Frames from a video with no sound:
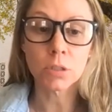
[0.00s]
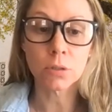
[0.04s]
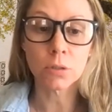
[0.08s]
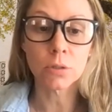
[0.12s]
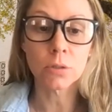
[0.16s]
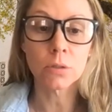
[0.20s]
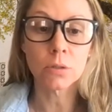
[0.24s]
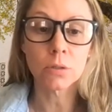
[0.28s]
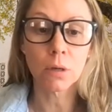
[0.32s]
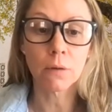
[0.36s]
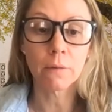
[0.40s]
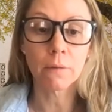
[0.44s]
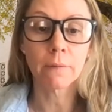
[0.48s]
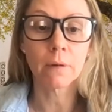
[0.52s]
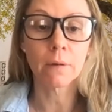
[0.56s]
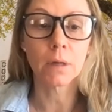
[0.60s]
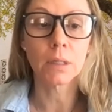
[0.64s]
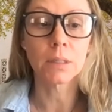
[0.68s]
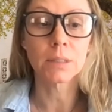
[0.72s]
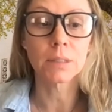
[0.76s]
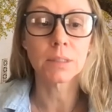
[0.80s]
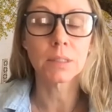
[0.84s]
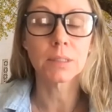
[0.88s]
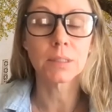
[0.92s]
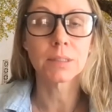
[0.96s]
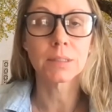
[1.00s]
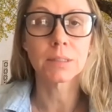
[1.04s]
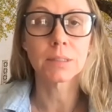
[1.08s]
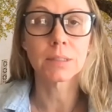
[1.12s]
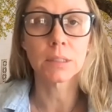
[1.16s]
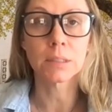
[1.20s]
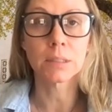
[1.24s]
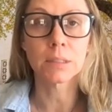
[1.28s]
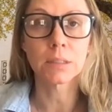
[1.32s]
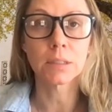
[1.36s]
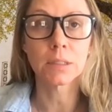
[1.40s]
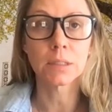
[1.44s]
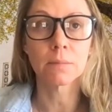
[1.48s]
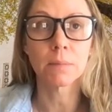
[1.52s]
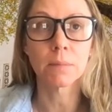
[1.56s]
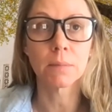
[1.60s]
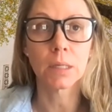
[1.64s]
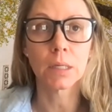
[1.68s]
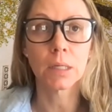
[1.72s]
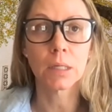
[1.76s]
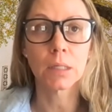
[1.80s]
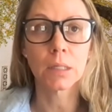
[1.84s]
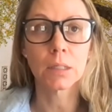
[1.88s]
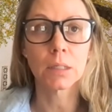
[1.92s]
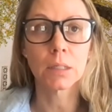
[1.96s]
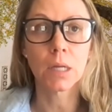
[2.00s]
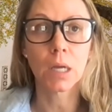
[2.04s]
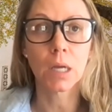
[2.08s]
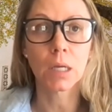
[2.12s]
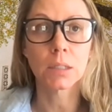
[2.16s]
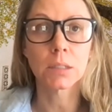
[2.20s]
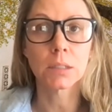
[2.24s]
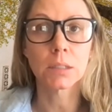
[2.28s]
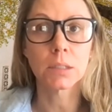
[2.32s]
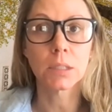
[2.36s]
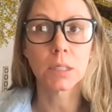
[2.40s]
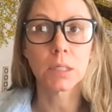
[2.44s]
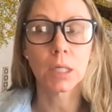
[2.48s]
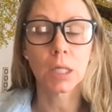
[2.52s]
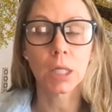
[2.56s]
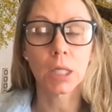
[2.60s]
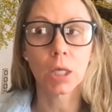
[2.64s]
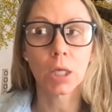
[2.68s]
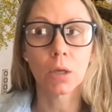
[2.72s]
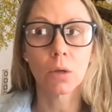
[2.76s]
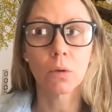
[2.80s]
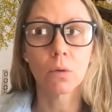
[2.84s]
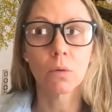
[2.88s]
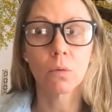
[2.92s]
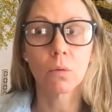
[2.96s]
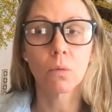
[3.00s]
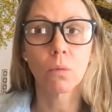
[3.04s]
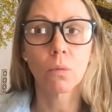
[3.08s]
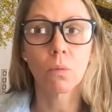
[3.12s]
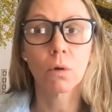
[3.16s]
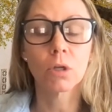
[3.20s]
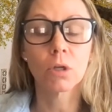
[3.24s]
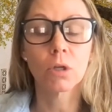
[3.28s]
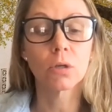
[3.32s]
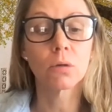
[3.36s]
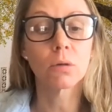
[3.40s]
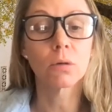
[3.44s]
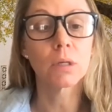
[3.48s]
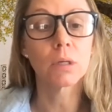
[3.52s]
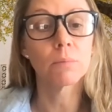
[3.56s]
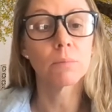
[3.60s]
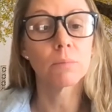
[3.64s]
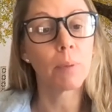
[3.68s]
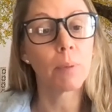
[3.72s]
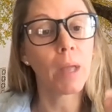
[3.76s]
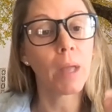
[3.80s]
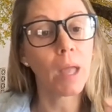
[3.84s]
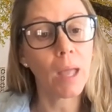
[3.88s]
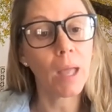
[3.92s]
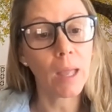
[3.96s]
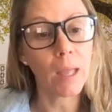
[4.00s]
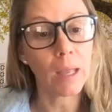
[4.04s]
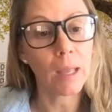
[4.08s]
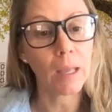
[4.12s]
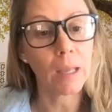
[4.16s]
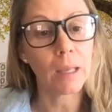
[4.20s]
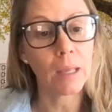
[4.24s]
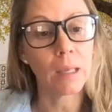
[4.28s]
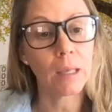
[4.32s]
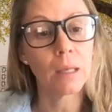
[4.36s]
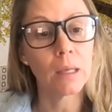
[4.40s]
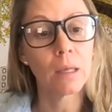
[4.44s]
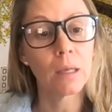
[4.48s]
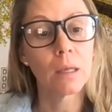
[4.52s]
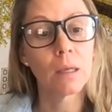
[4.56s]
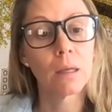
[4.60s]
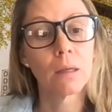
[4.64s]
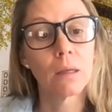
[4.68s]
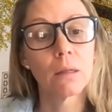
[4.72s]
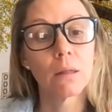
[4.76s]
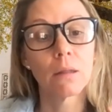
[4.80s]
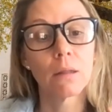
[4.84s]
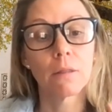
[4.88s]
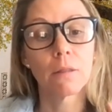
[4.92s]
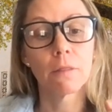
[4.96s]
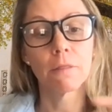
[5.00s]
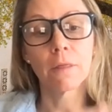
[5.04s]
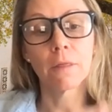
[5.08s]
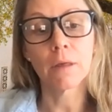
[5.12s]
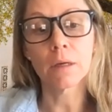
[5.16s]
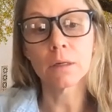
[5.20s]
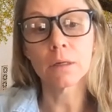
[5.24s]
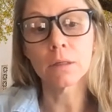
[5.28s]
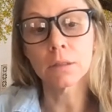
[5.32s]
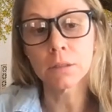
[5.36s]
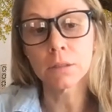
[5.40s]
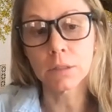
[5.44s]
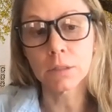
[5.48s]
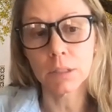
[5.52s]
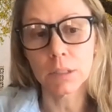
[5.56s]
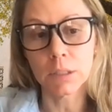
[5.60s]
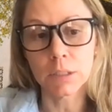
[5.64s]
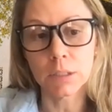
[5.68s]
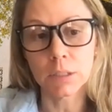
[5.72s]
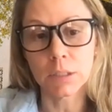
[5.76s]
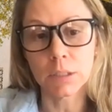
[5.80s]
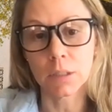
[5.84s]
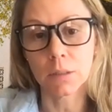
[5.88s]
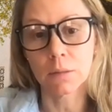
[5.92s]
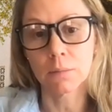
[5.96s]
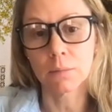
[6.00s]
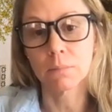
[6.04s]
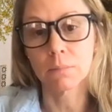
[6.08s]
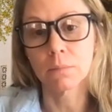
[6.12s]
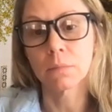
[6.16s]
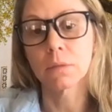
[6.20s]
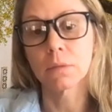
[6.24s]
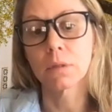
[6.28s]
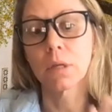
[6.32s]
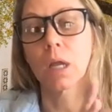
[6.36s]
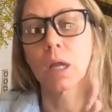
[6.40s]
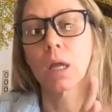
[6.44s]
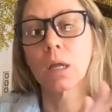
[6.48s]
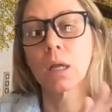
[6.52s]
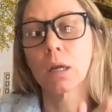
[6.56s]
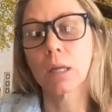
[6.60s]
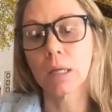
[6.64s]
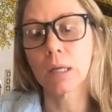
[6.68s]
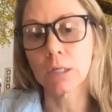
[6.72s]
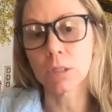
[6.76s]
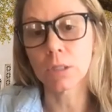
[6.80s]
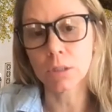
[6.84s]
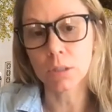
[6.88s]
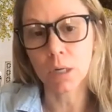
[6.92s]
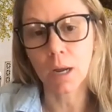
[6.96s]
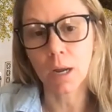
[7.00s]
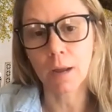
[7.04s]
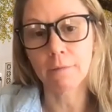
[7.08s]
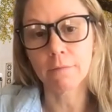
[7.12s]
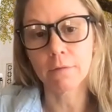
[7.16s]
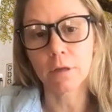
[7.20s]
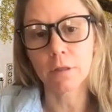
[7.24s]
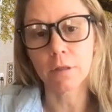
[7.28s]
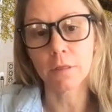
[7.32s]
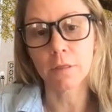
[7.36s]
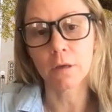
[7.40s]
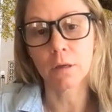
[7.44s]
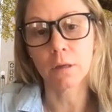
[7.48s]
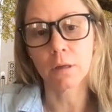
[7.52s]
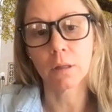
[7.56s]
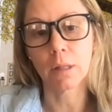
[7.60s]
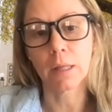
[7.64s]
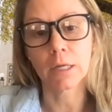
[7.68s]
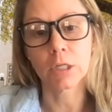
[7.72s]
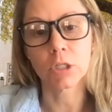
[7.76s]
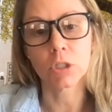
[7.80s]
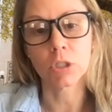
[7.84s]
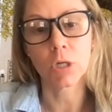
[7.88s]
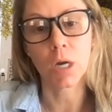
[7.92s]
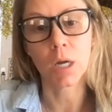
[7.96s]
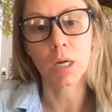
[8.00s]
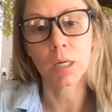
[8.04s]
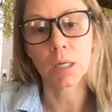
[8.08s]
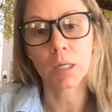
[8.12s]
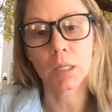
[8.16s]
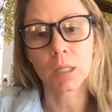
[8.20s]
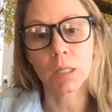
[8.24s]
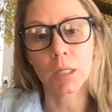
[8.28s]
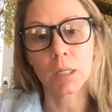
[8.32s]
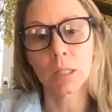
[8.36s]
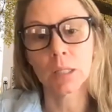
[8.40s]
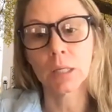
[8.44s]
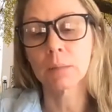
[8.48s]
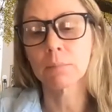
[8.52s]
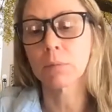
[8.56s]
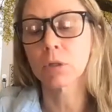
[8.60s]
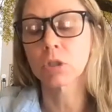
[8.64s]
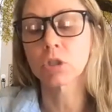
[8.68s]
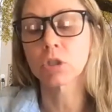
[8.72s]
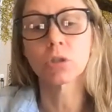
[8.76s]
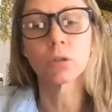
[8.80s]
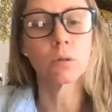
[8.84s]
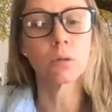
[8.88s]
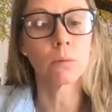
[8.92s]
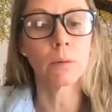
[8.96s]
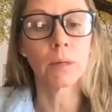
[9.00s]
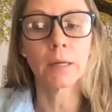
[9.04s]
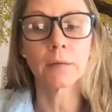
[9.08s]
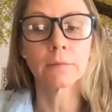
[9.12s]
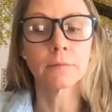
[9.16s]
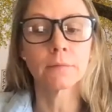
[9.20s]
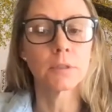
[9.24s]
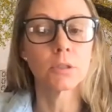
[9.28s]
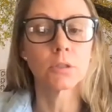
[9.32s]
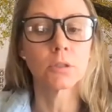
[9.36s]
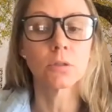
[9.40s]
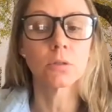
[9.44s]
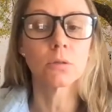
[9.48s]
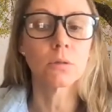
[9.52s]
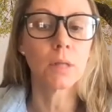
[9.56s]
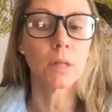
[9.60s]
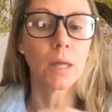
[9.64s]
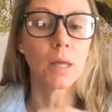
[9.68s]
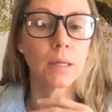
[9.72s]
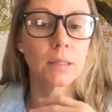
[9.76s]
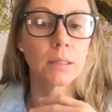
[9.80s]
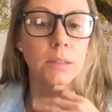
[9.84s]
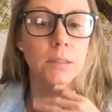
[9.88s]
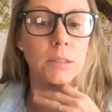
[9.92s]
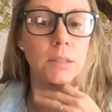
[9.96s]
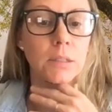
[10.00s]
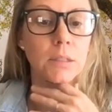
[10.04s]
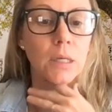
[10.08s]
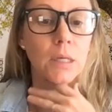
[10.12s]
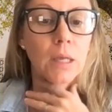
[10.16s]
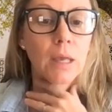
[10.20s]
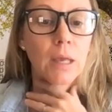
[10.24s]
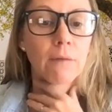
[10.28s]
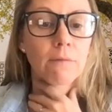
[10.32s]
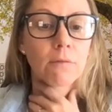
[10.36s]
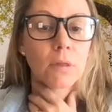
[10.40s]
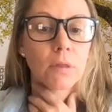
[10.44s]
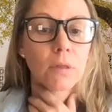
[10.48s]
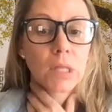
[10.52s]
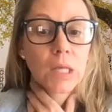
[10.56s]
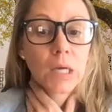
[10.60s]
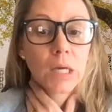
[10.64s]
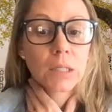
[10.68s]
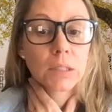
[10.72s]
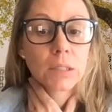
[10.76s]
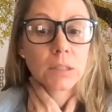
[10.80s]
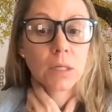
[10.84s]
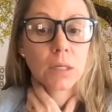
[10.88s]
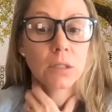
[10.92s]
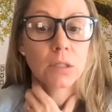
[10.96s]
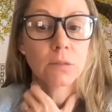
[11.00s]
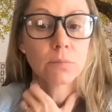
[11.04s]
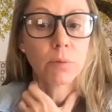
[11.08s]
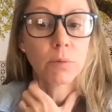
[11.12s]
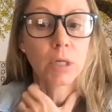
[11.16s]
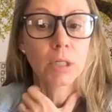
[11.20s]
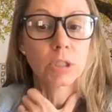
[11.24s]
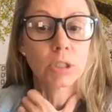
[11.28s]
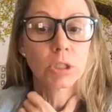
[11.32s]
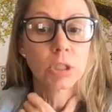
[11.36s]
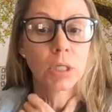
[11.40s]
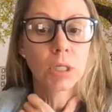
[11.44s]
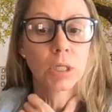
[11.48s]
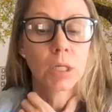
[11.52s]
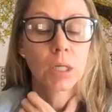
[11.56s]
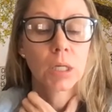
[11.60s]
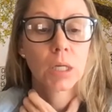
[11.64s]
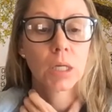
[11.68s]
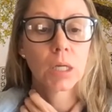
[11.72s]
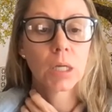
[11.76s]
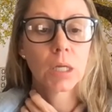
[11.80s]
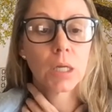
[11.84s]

so you know, there is a system in SDQ where you can pay their system and enter everything electronically, but you don't have to do that since I gave you the Excel spreadsheet.